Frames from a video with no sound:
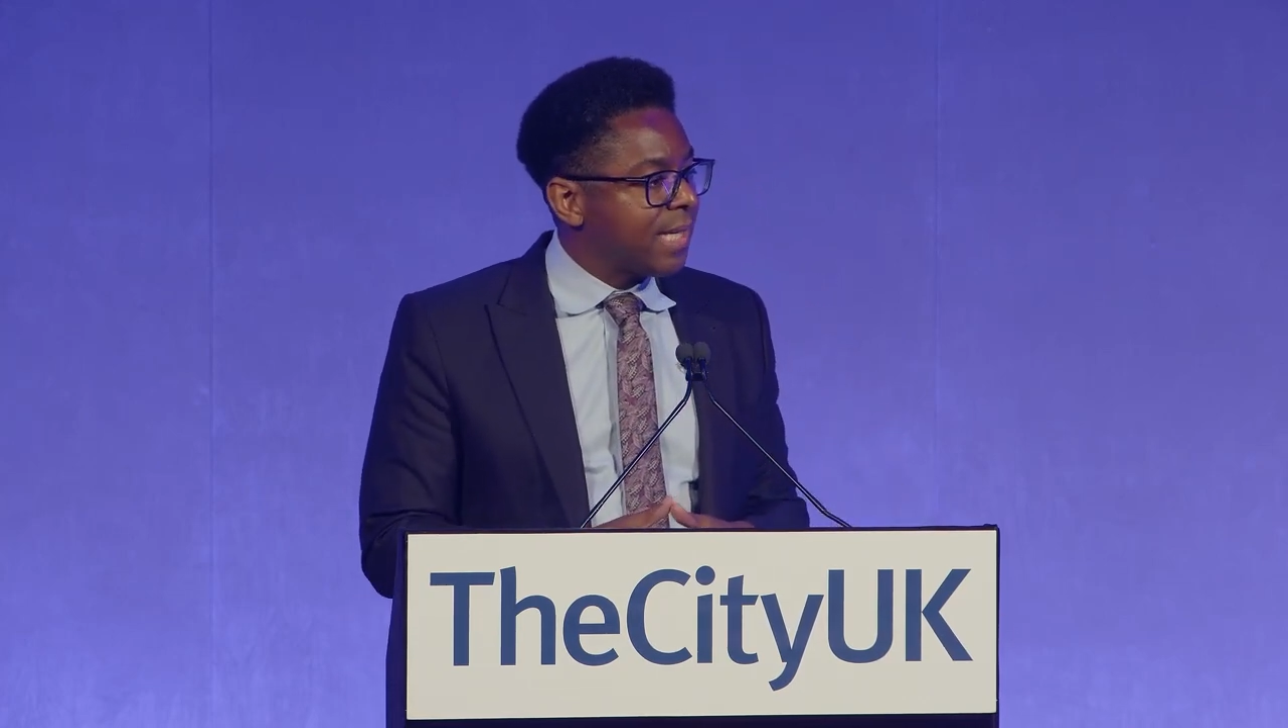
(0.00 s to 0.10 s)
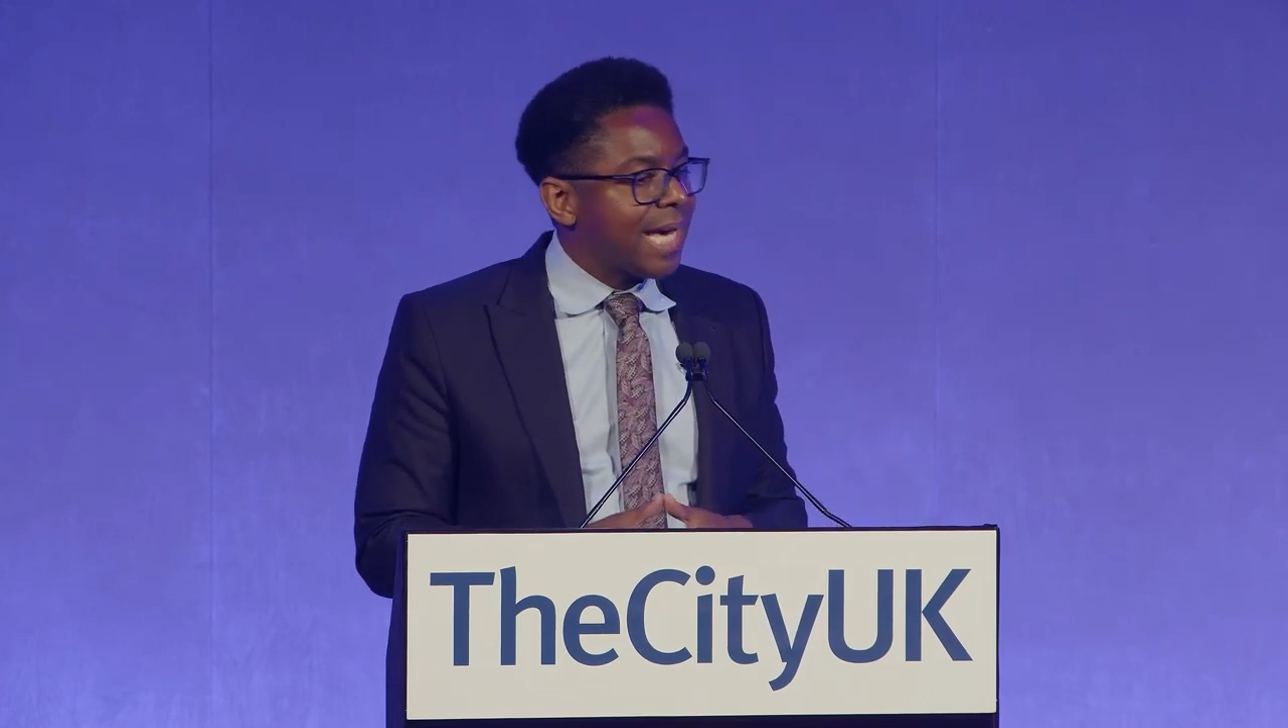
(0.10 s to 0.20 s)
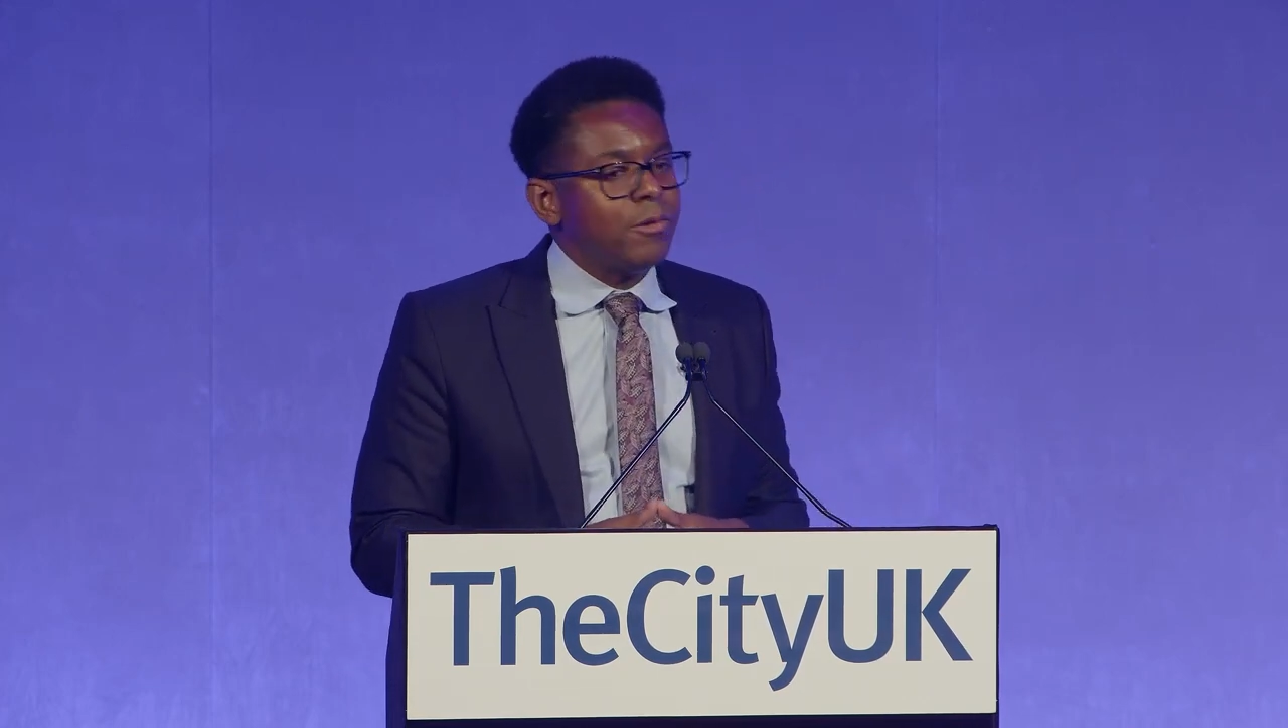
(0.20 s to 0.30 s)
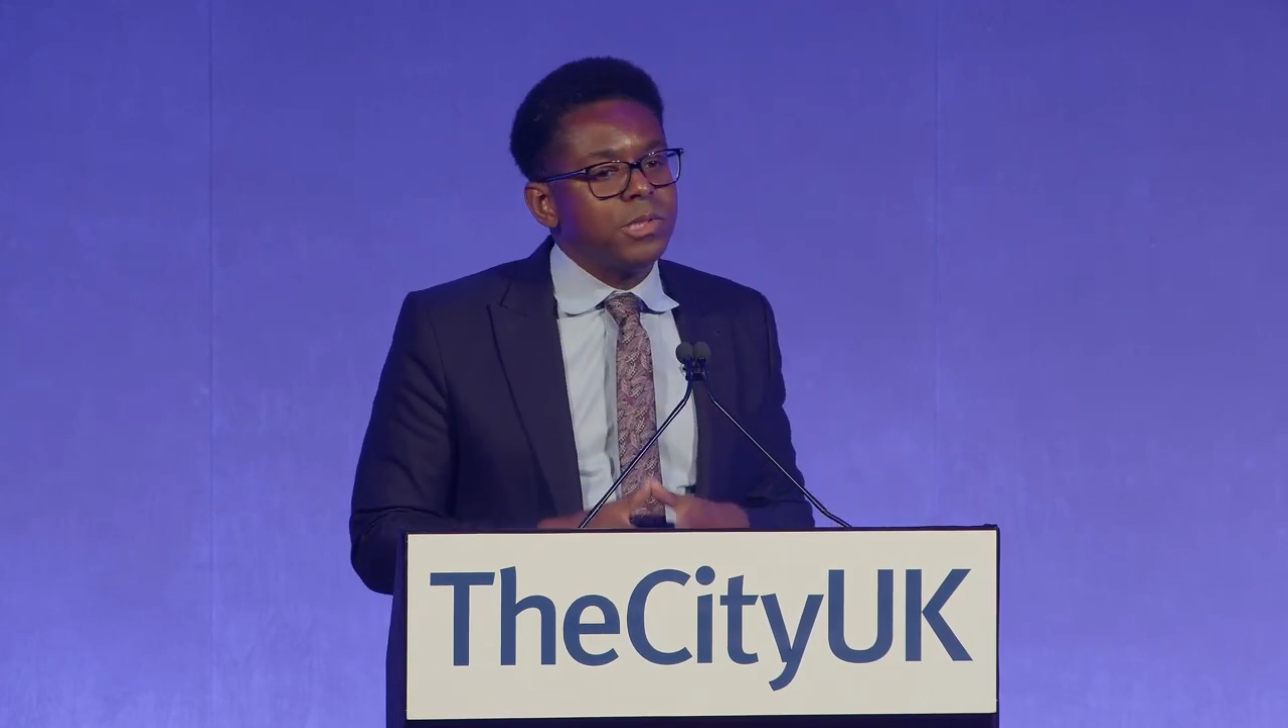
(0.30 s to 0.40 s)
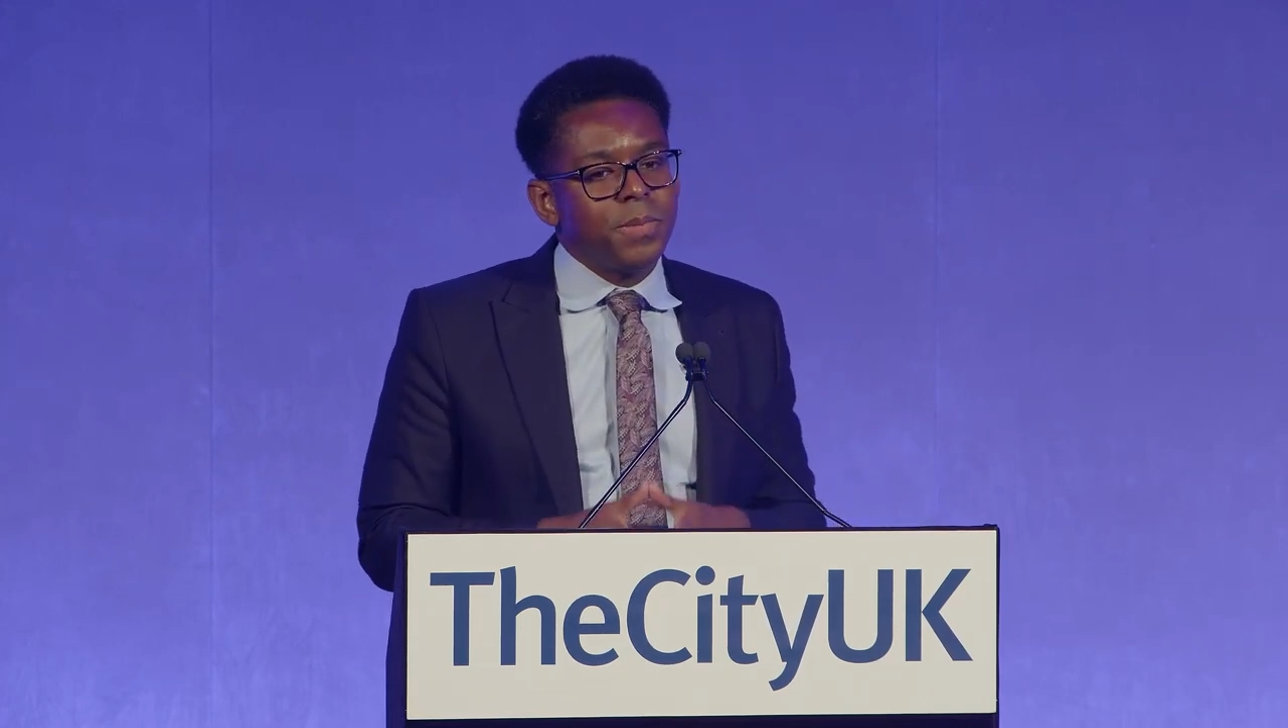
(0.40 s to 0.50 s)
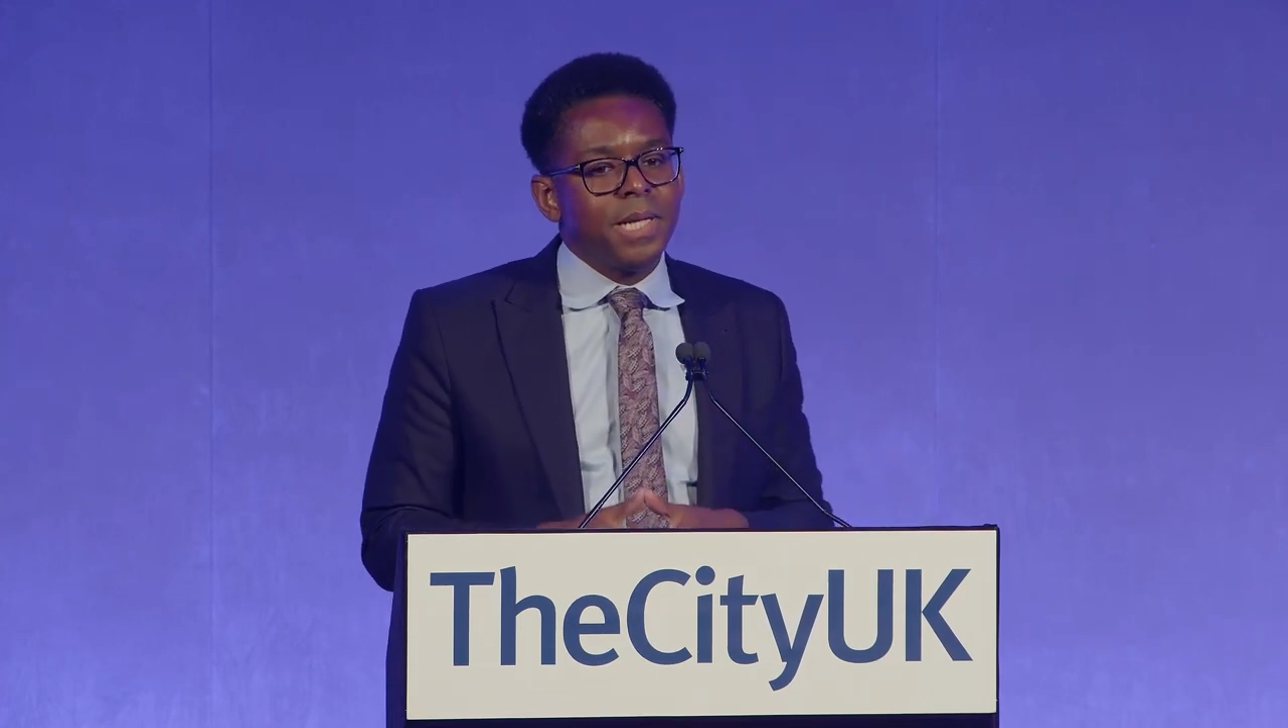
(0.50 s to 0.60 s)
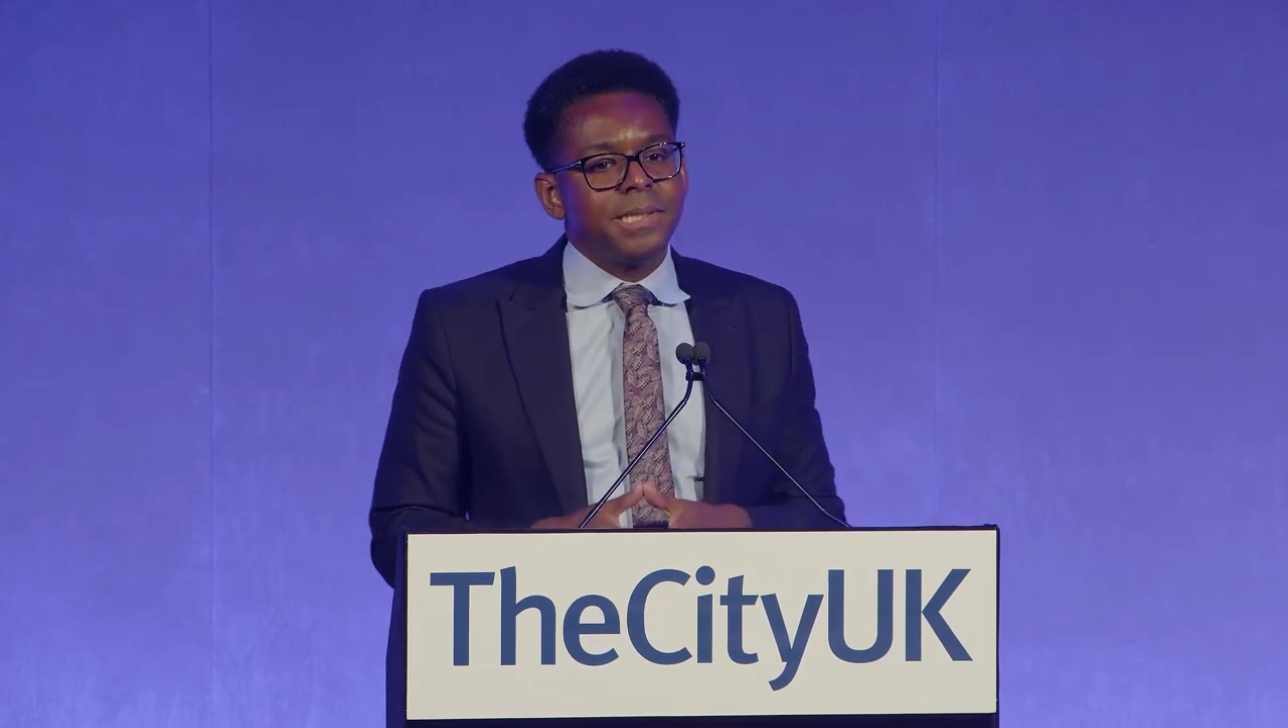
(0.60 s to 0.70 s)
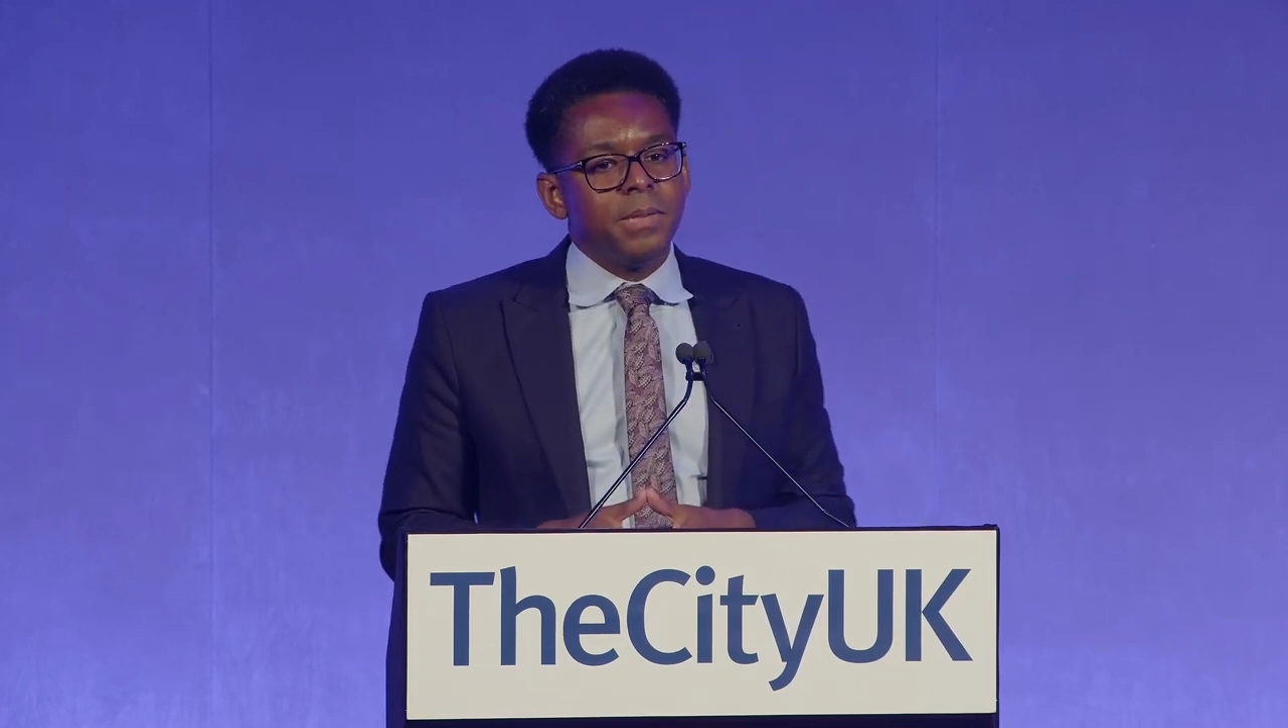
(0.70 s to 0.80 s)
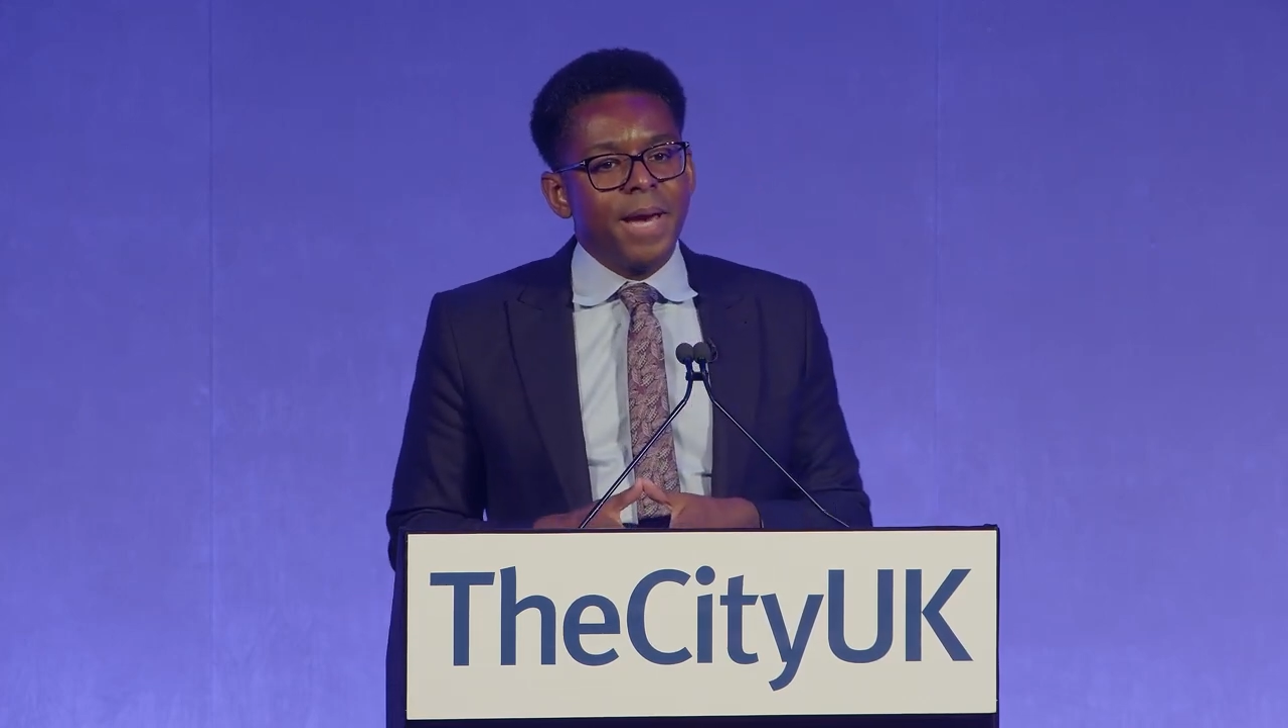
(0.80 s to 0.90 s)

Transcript: accountability